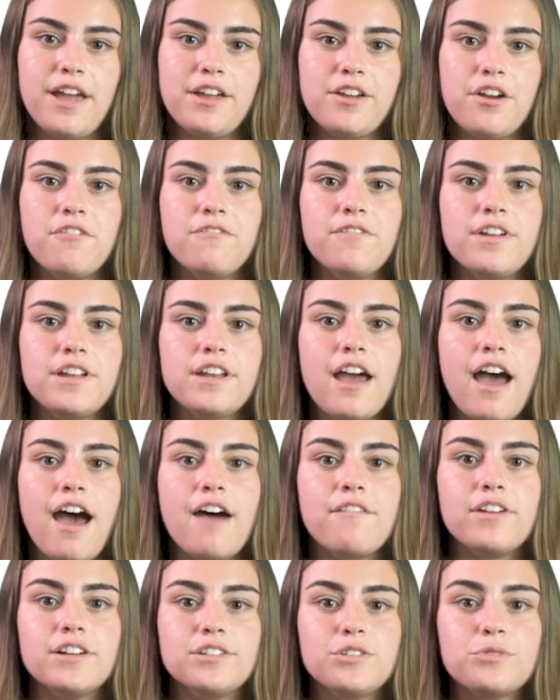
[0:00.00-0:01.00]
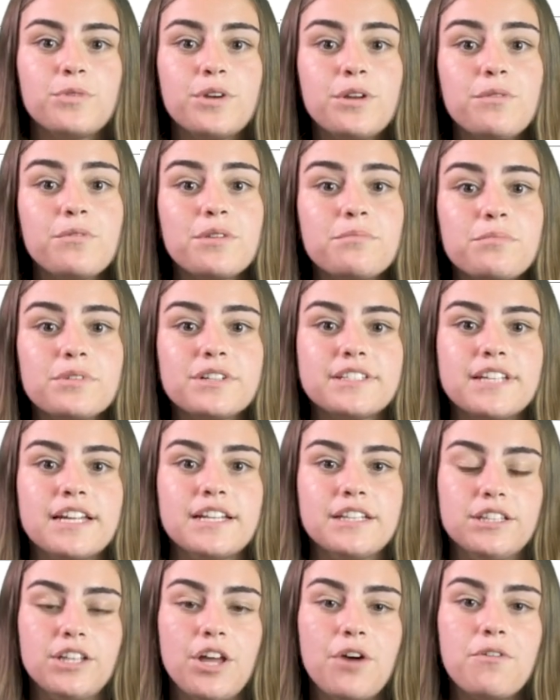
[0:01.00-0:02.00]
COVID have a 21%
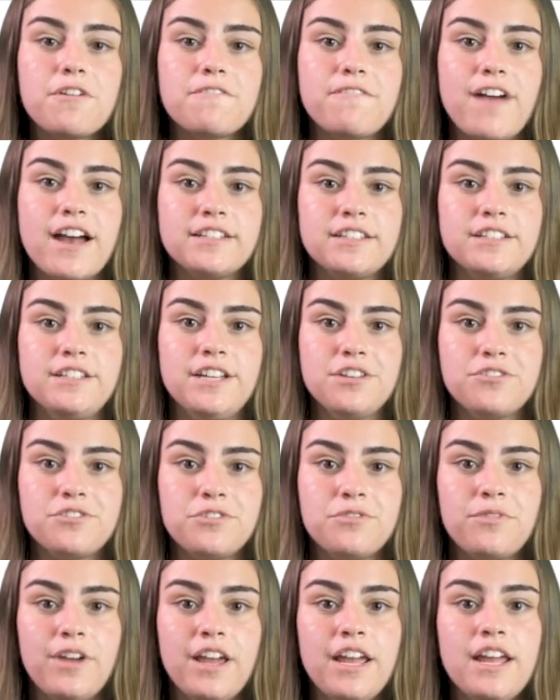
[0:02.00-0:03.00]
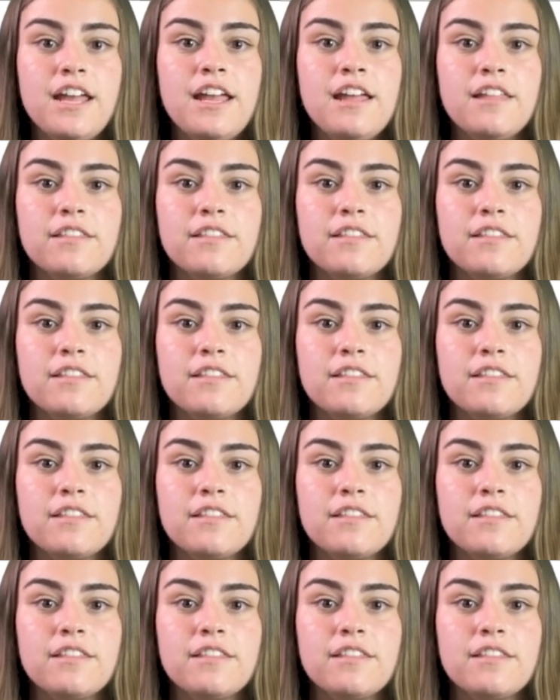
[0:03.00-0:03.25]
lower vaccination rate